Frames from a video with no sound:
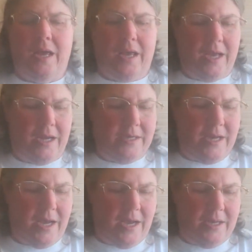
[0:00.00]
And
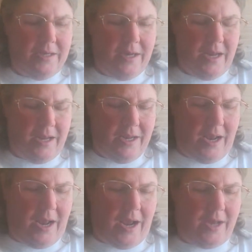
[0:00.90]
I
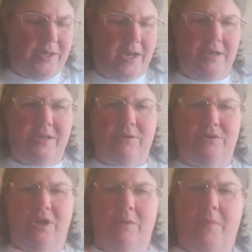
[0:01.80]
think I
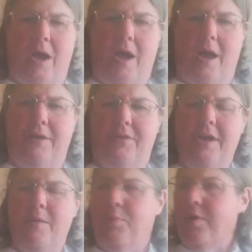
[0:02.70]
told you, I
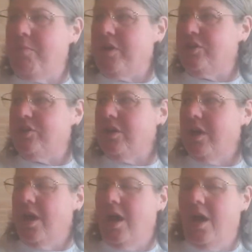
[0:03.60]
think I pretty much
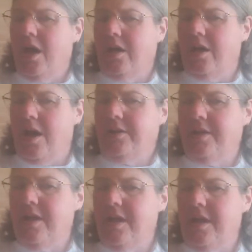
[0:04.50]
got
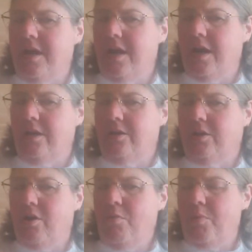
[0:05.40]
the
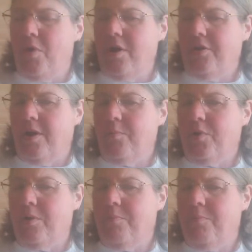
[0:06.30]
goat barn. I think I'm
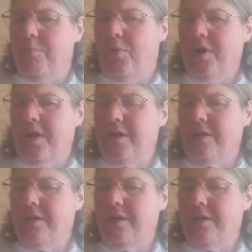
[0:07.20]
going to put it